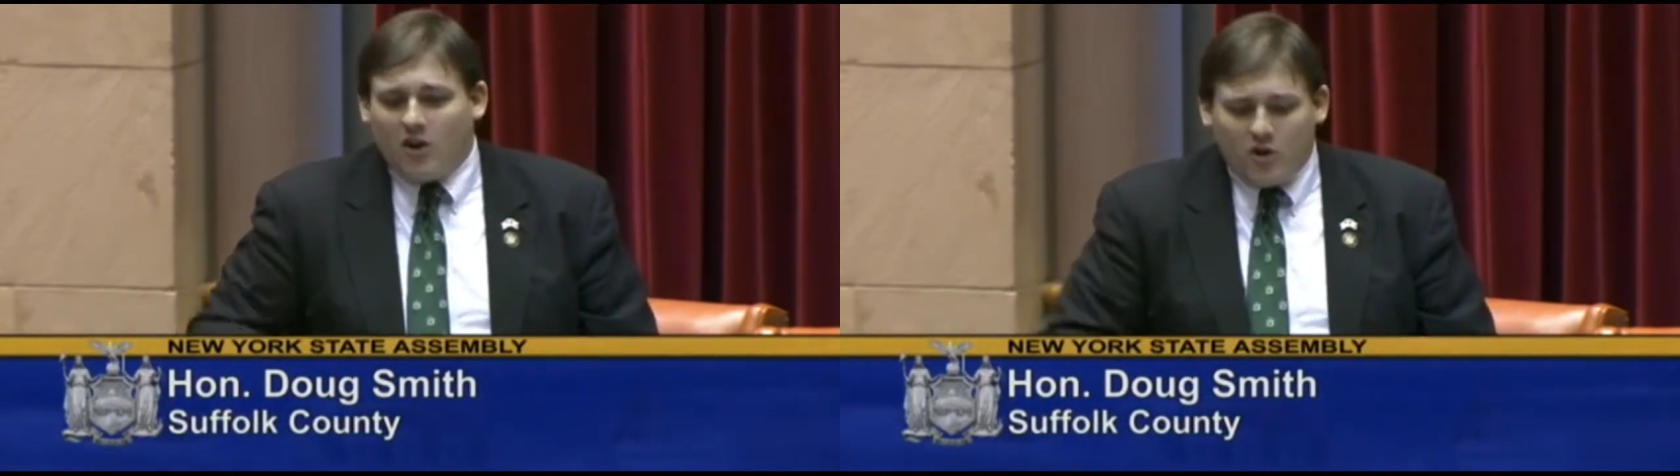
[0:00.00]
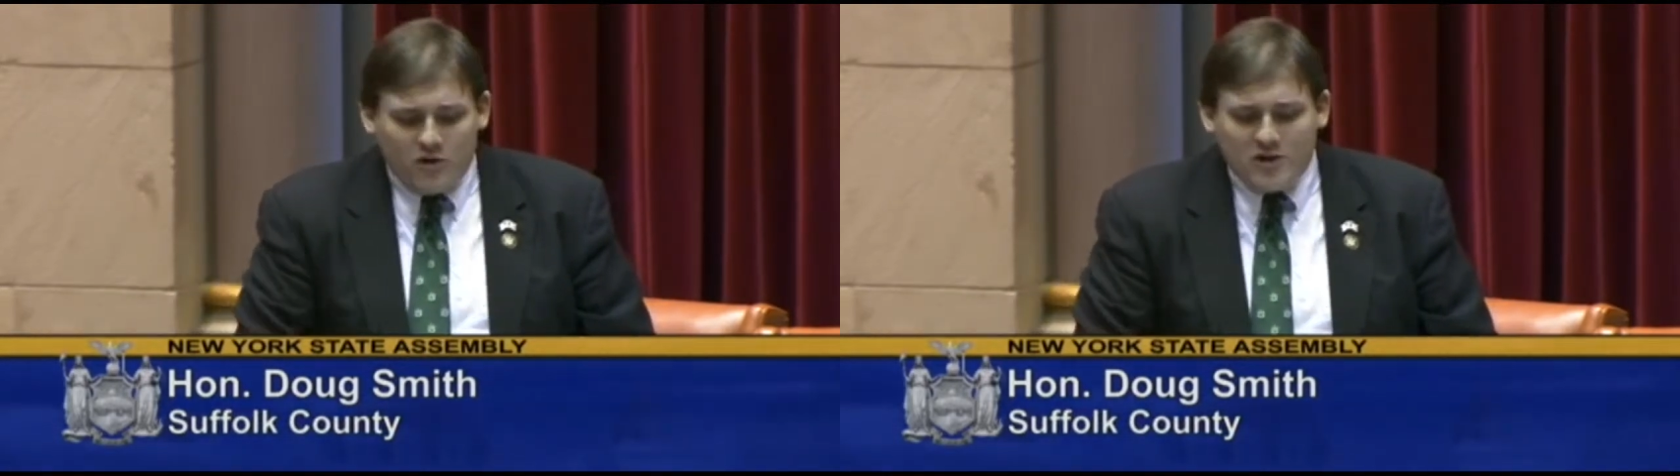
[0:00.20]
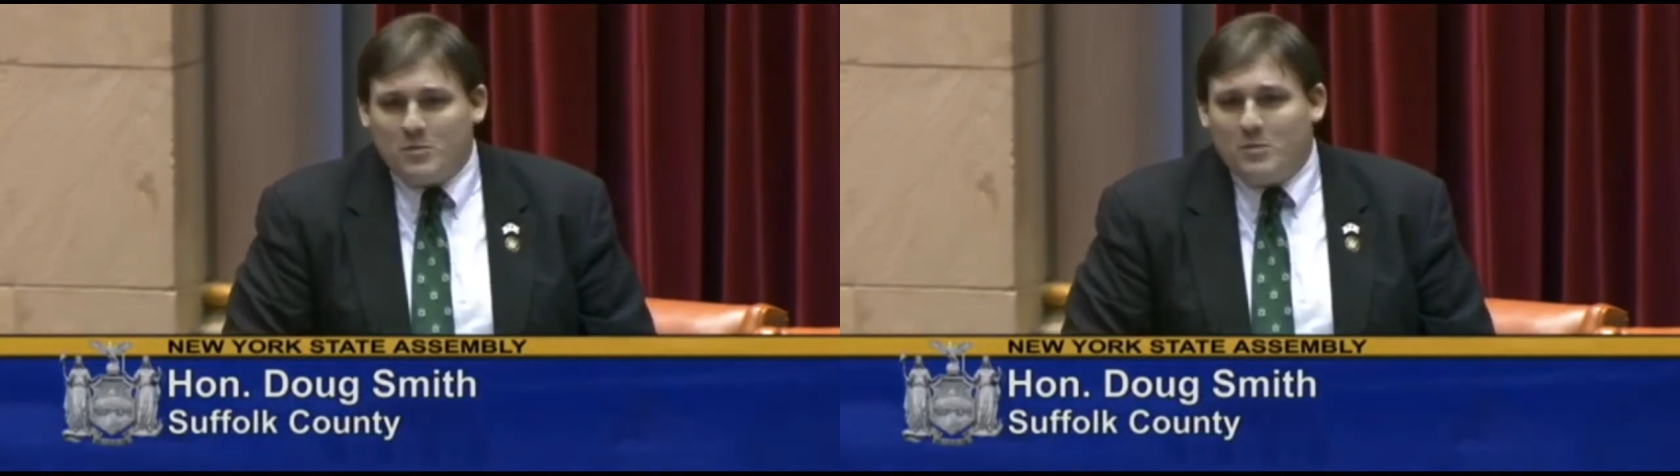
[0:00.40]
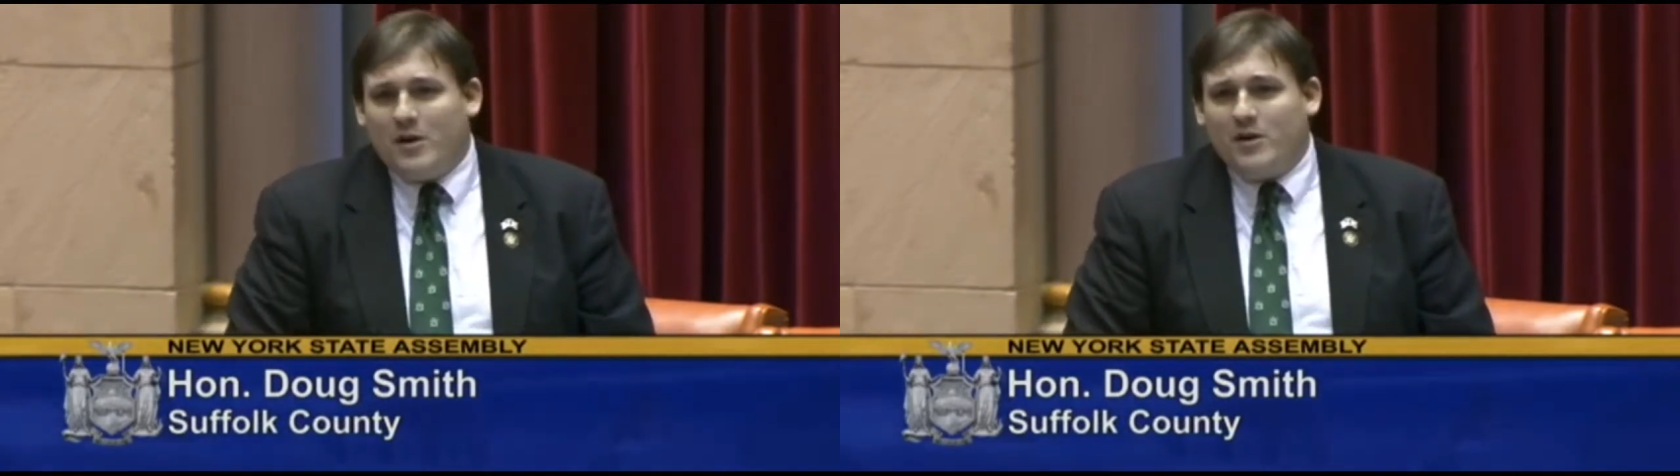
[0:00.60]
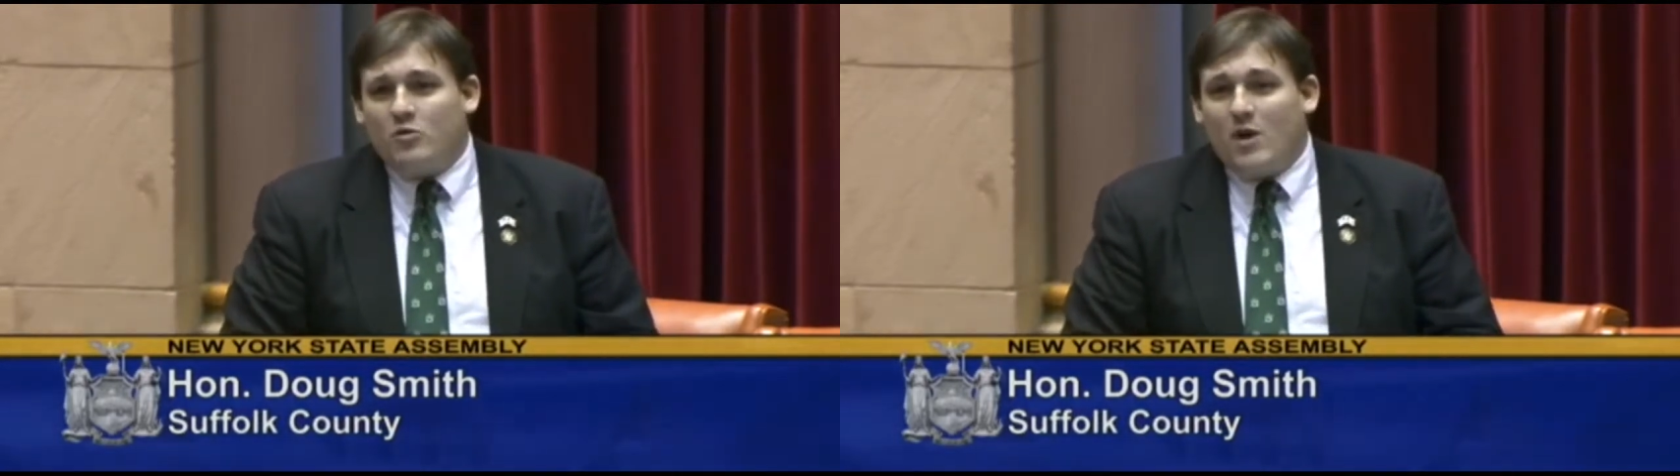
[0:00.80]
and under this
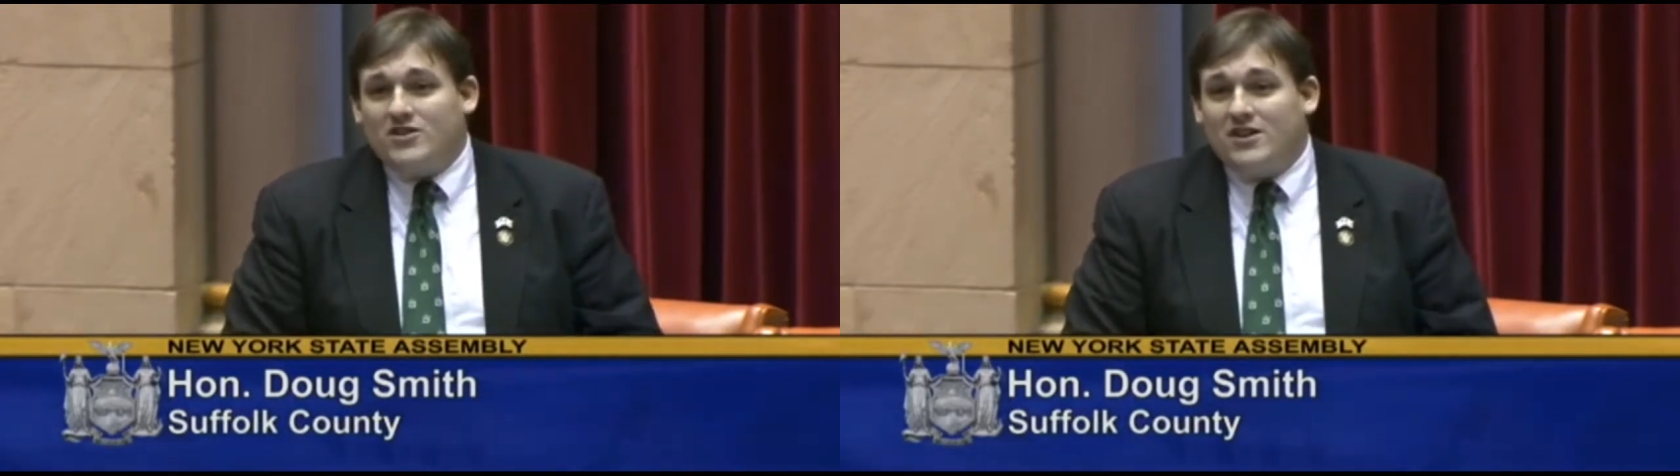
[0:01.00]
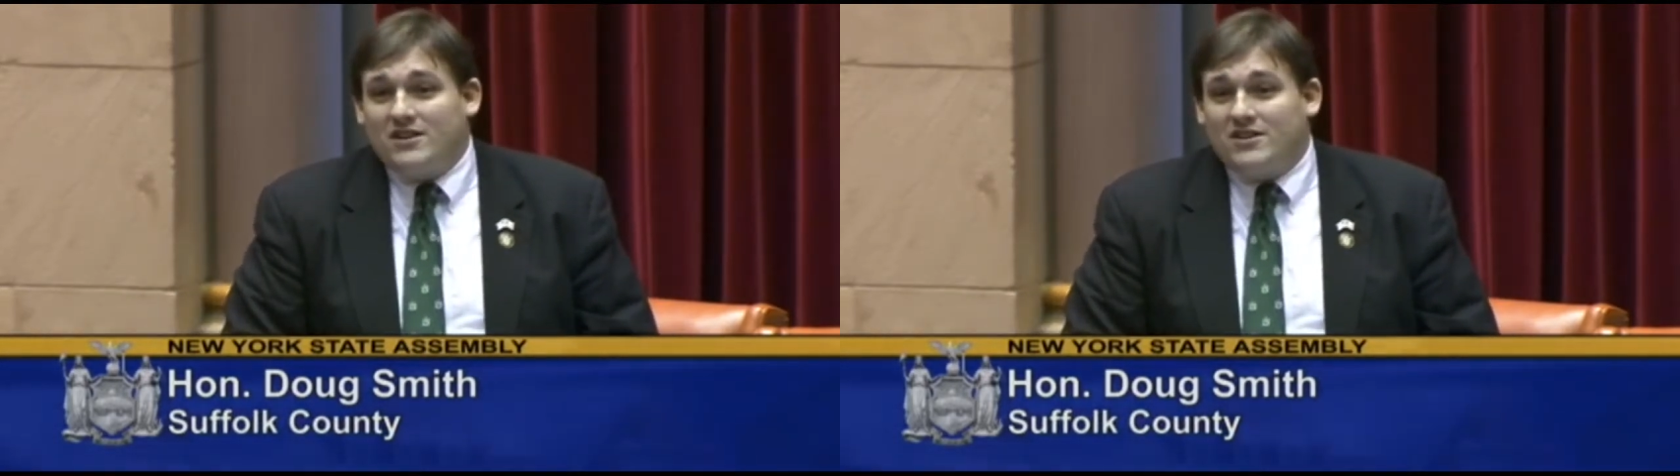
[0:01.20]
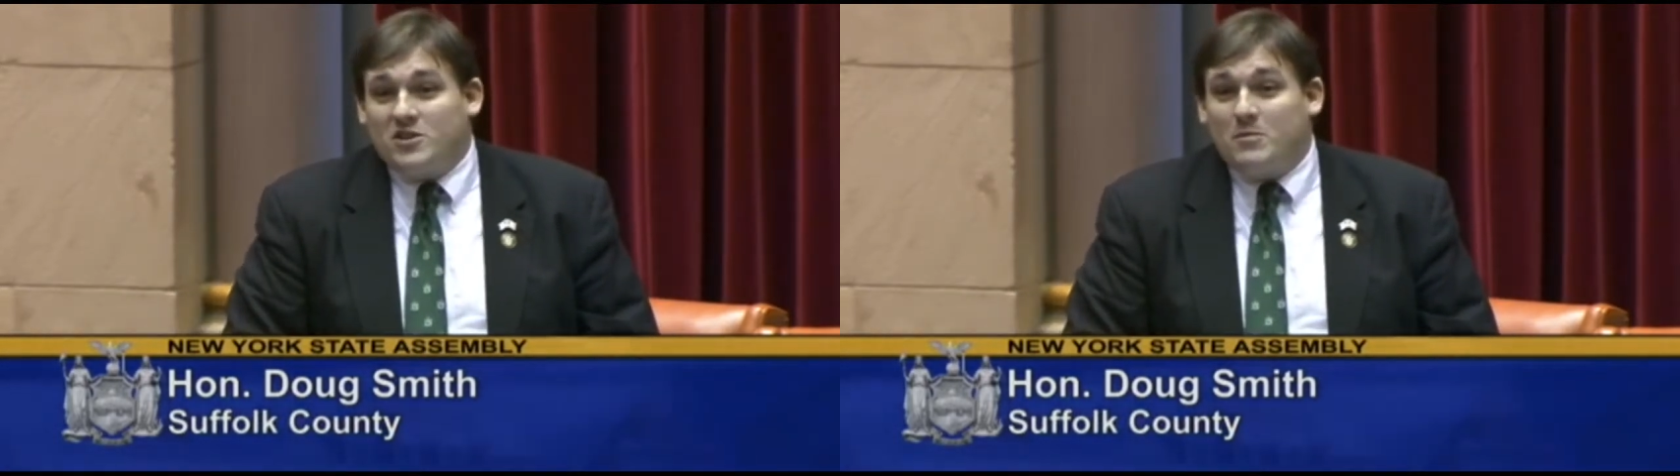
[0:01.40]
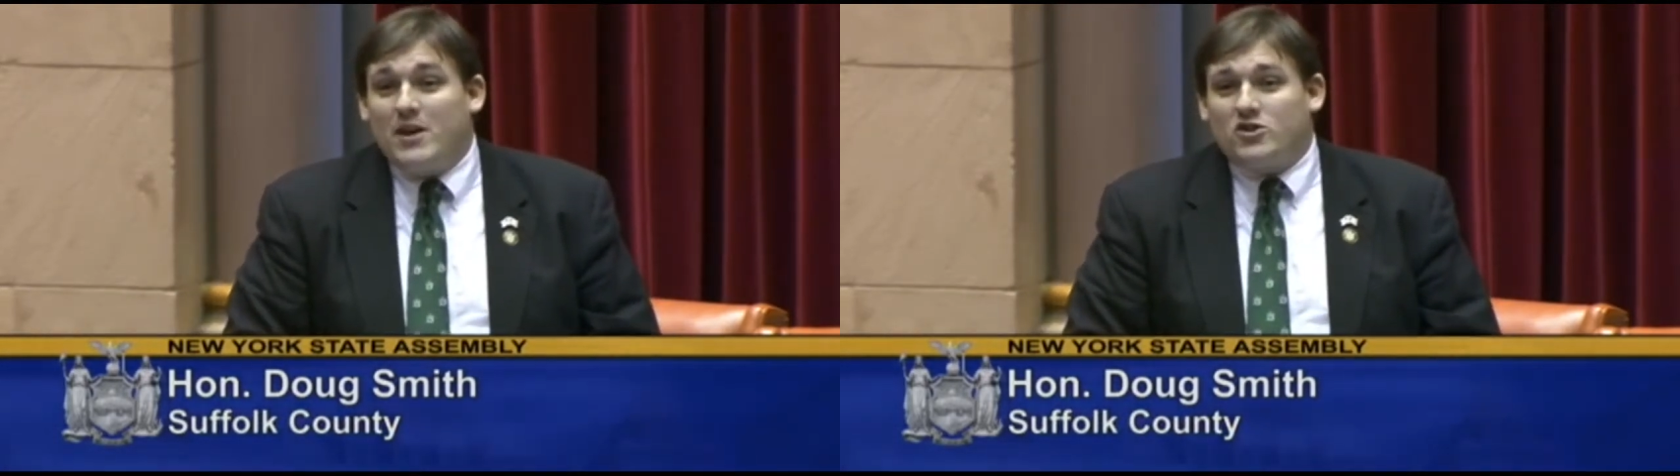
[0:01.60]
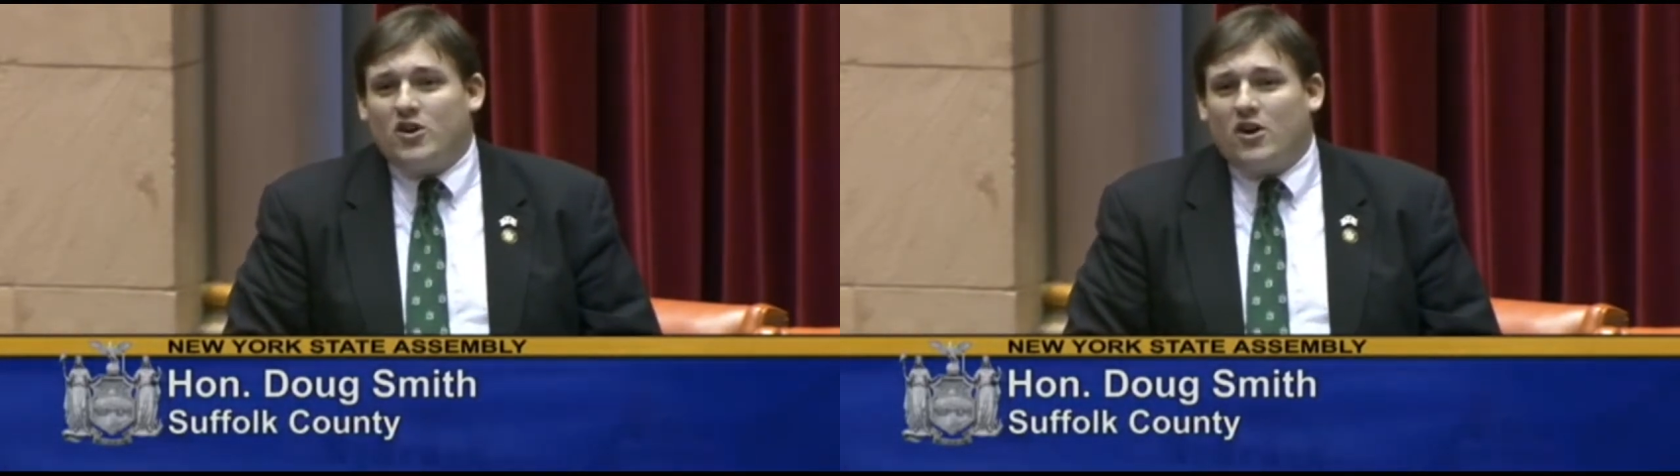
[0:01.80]
bill, their residence is
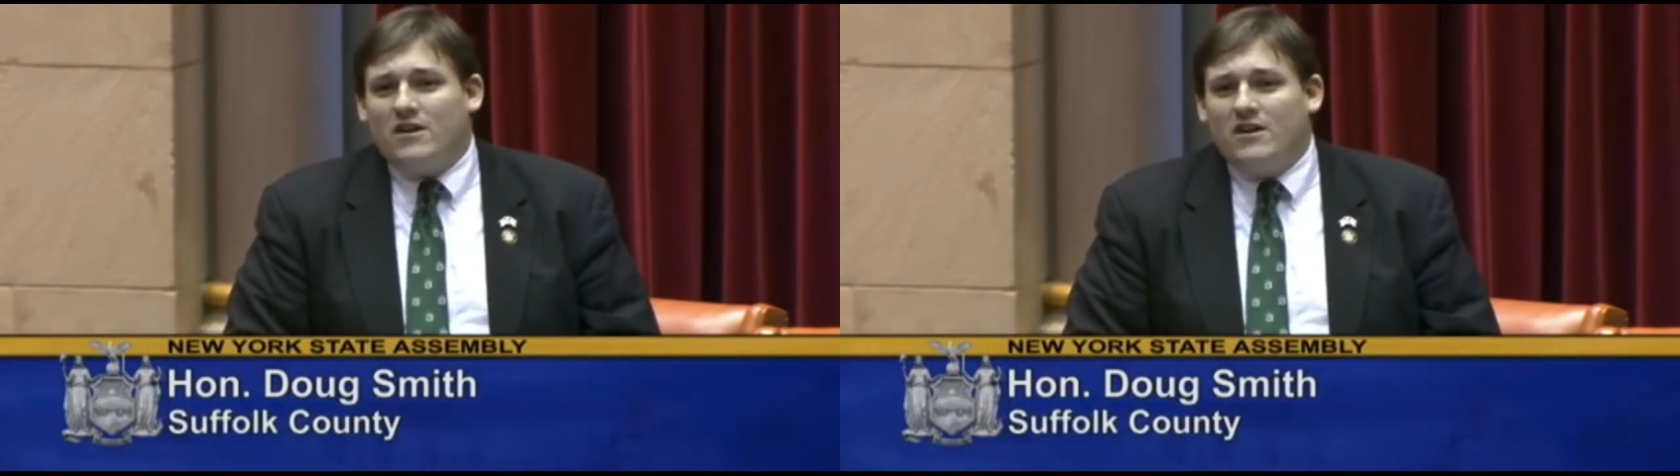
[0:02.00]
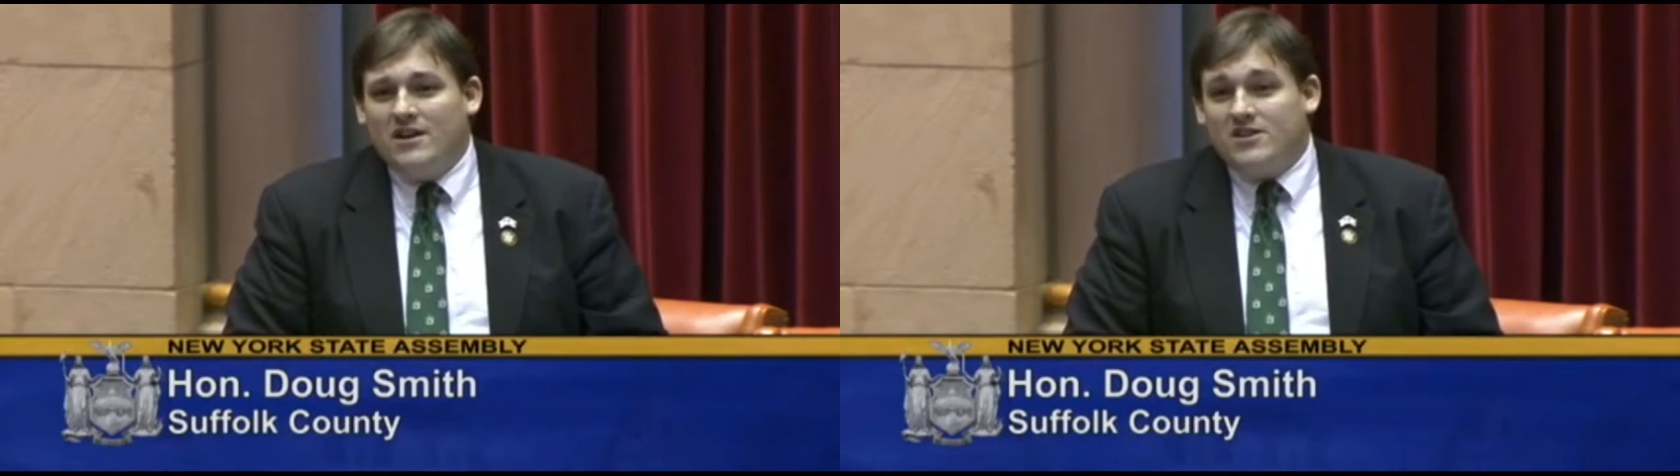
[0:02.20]
based on,